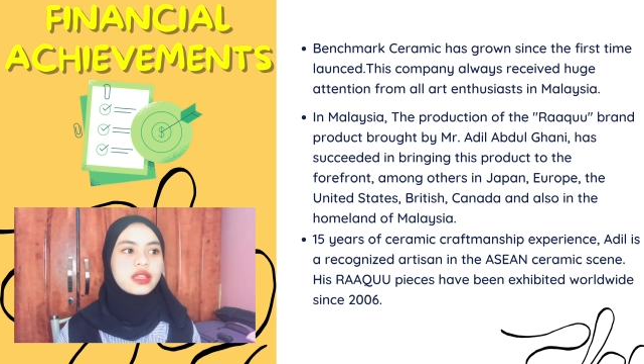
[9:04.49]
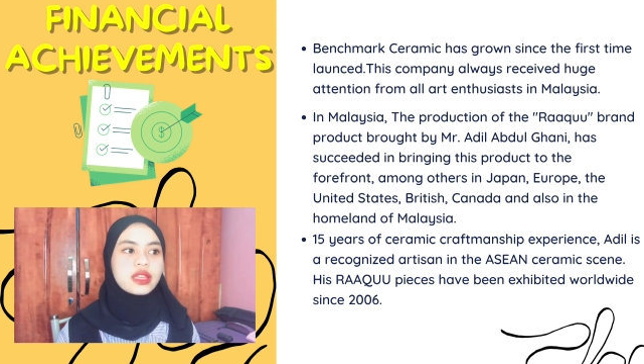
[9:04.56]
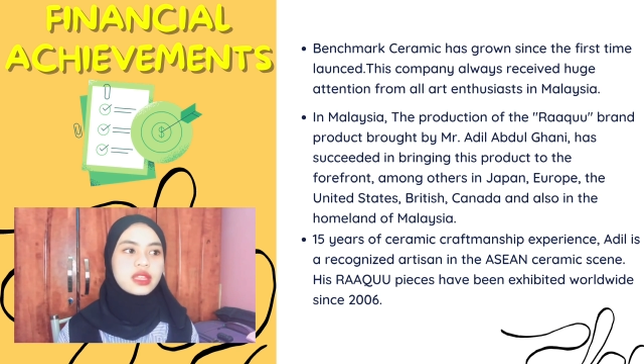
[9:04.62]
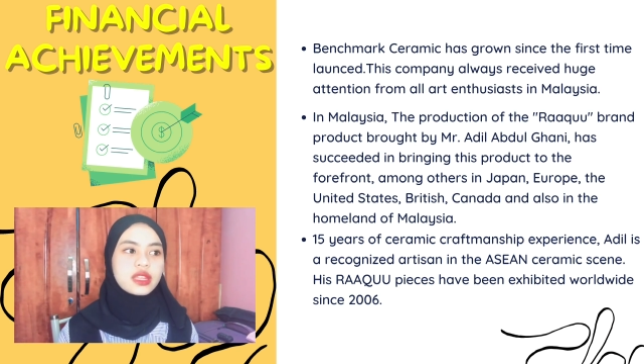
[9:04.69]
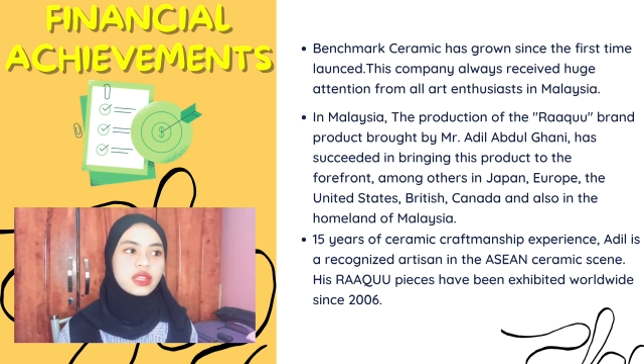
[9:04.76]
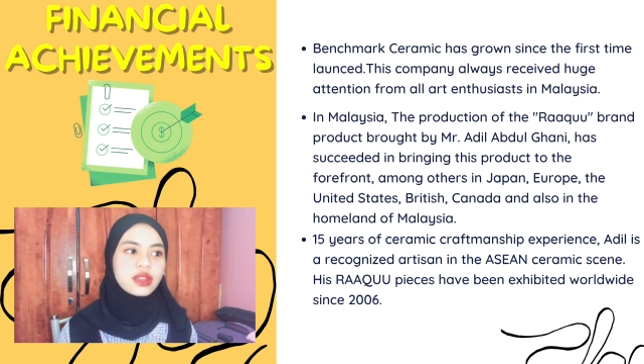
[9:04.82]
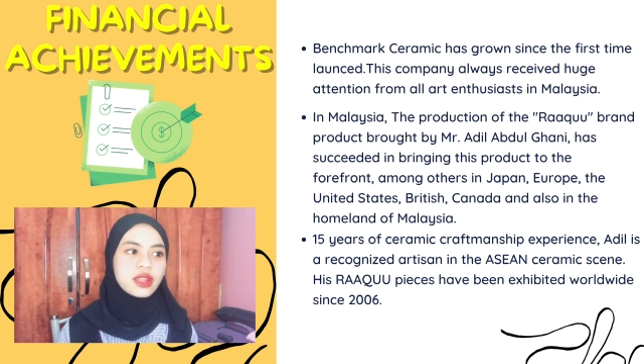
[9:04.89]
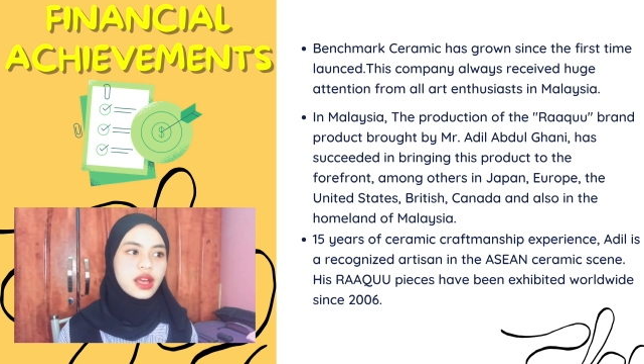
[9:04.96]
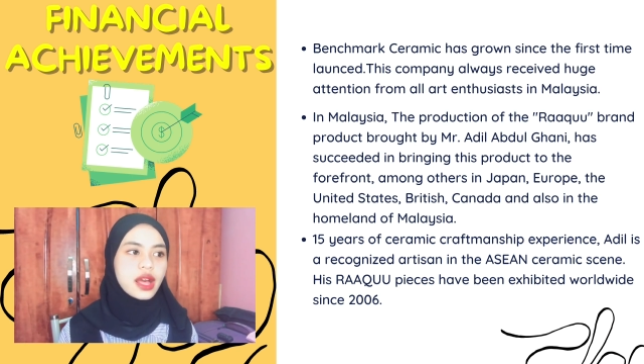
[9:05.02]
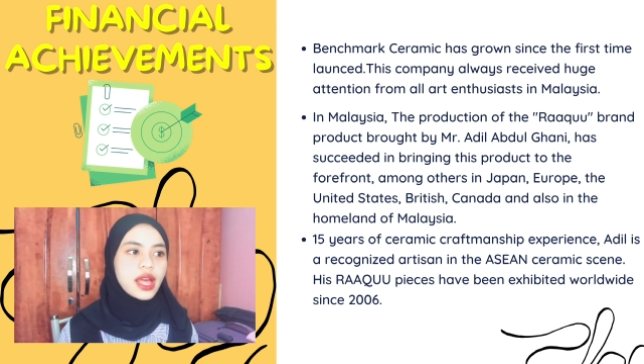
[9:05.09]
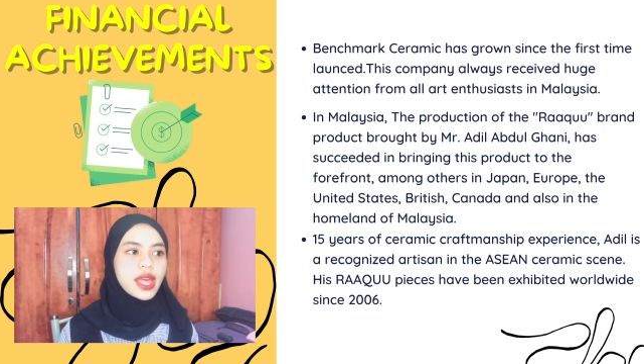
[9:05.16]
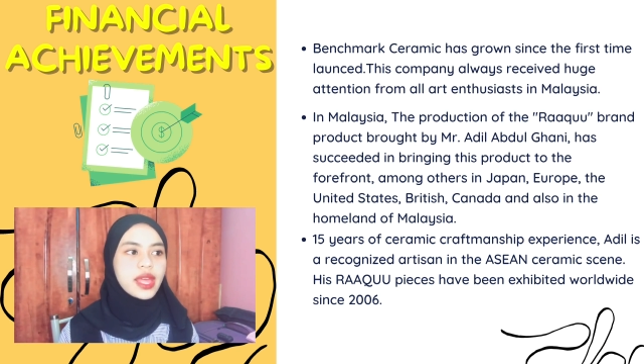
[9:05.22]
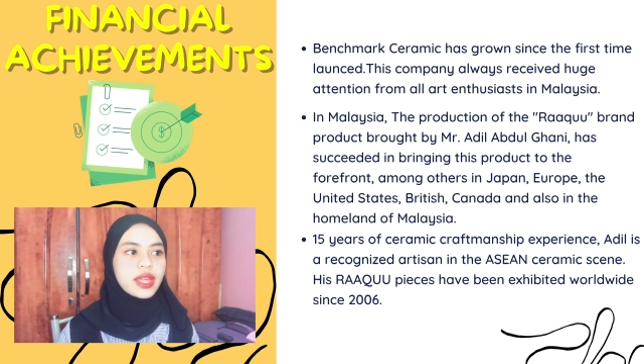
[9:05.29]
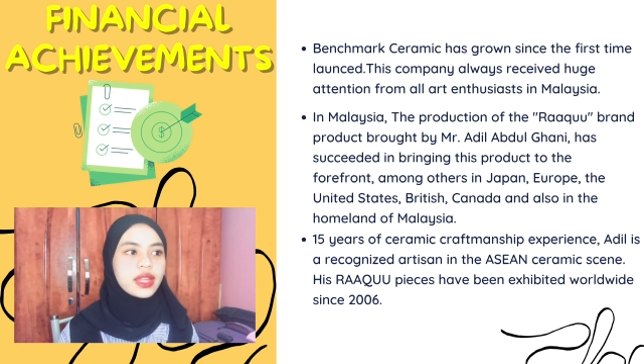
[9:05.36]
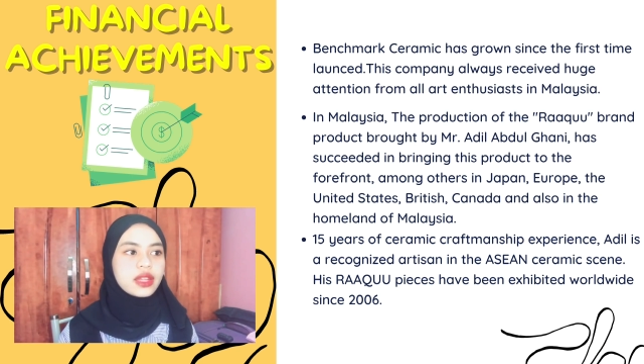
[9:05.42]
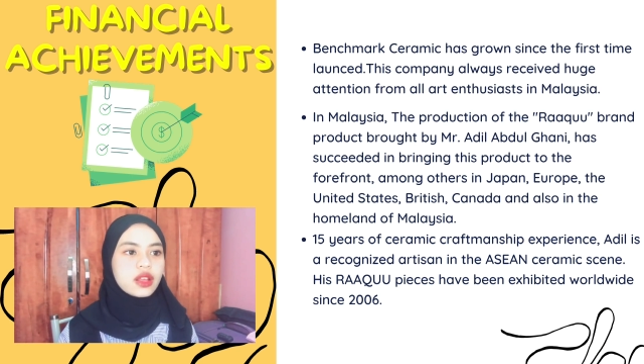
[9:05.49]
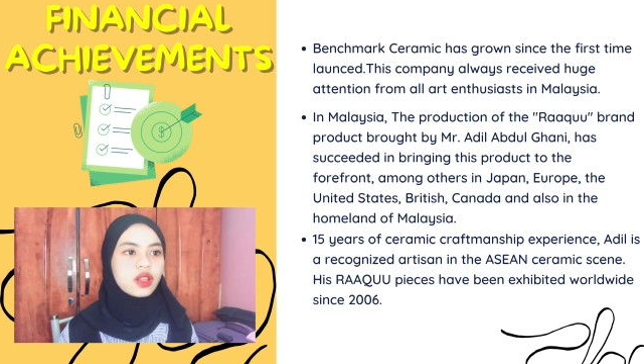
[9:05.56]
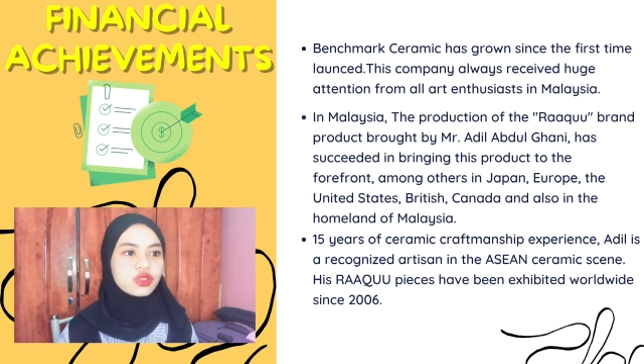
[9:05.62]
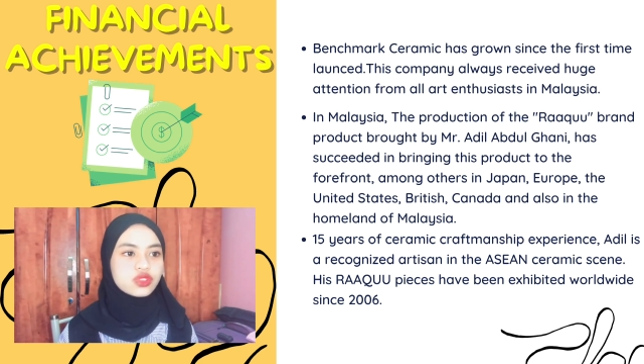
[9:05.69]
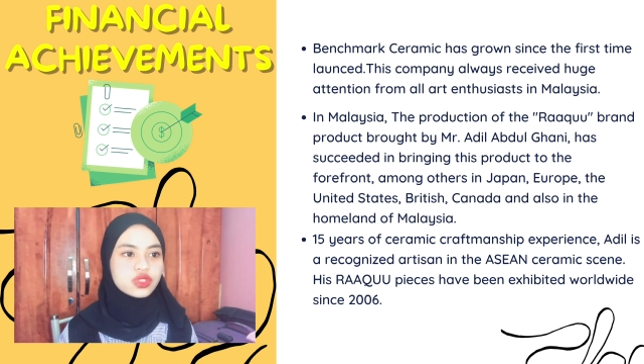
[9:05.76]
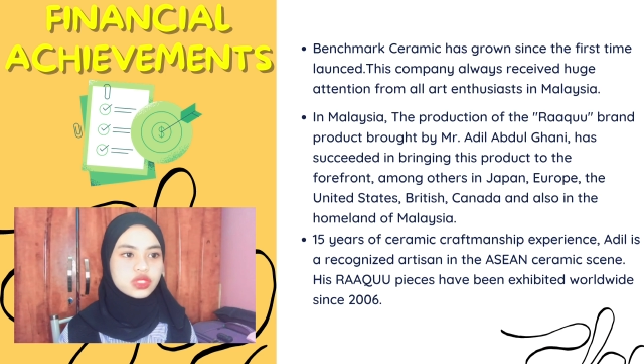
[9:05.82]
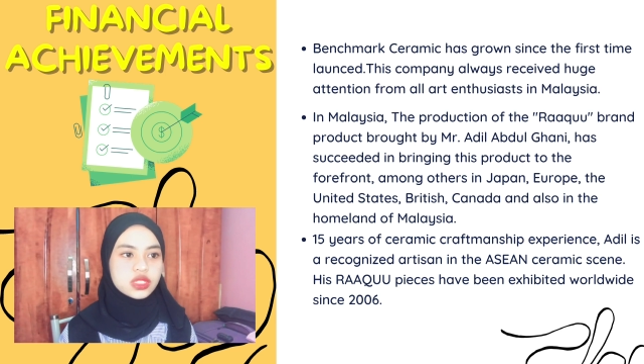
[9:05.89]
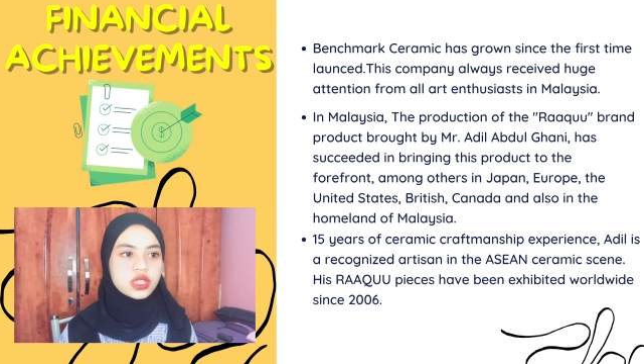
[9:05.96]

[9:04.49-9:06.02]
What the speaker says: Canada, and also